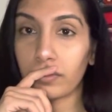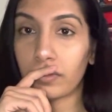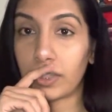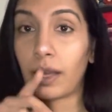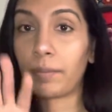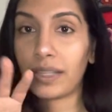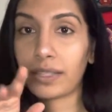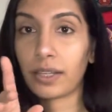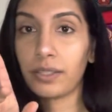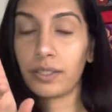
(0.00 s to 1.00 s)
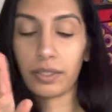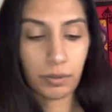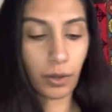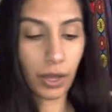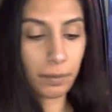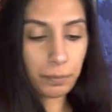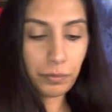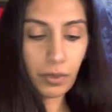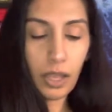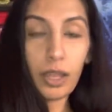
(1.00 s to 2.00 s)
Does that make sense? Okay.
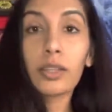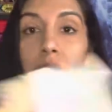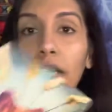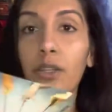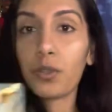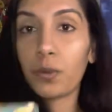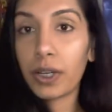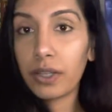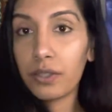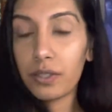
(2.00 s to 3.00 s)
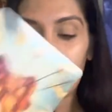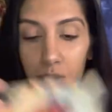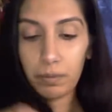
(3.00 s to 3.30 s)
Ten of Swords.